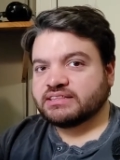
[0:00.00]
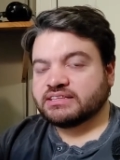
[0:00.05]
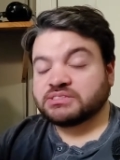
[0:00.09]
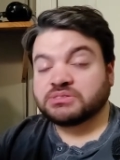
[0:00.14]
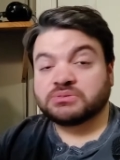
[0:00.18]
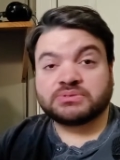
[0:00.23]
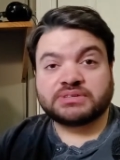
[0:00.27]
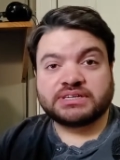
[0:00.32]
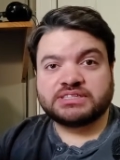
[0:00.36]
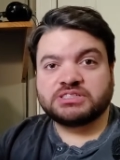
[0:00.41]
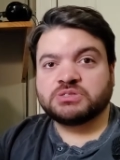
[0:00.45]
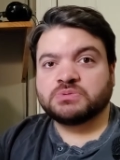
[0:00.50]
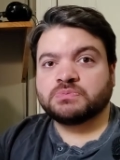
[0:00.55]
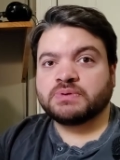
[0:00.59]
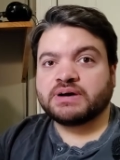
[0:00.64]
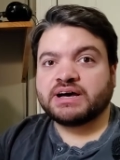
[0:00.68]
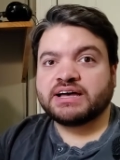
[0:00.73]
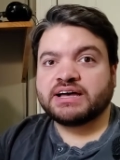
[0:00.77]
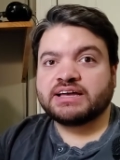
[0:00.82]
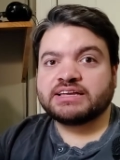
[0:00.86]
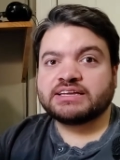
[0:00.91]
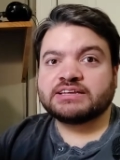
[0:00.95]
This will get you
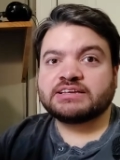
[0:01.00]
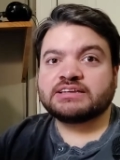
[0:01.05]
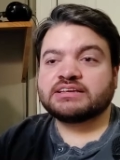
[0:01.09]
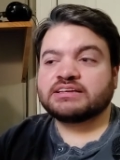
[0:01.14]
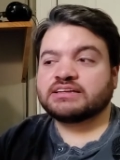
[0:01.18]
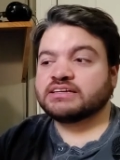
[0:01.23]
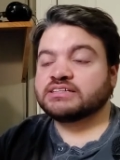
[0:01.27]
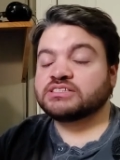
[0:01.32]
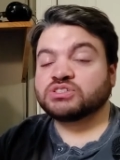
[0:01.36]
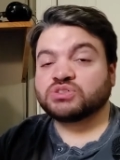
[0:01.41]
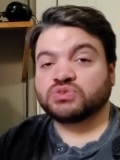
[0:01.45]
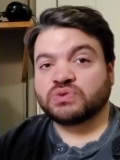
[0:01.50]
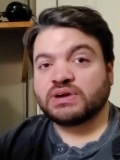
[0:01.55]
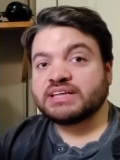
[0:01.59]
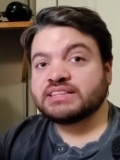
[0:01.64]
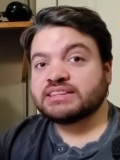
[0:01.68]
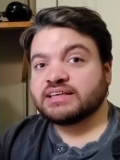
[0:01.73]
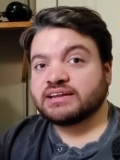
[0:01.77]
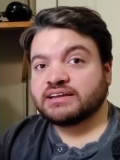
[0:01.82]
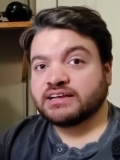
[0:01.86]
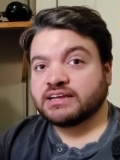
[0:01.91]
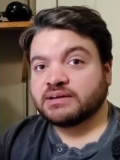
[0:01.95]
by. It's great
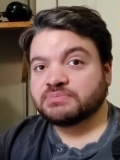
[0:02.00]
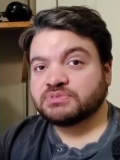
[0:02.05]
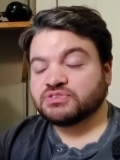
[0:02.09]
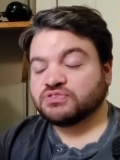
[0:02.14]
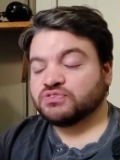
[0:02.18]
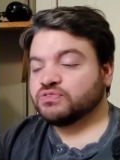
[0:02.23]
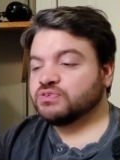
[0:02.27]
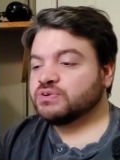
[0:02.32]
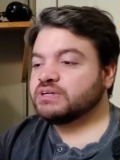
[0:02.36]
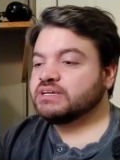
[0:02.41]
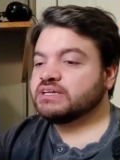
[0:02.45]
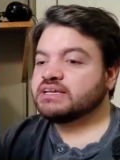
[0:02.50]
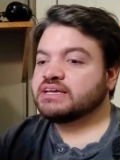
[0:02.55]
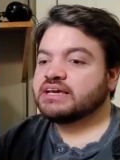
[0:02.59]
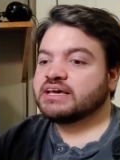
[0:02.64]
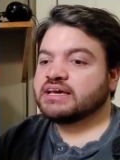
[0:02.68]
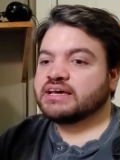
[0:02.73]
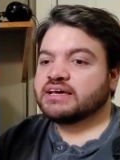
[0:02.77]
that it comes free.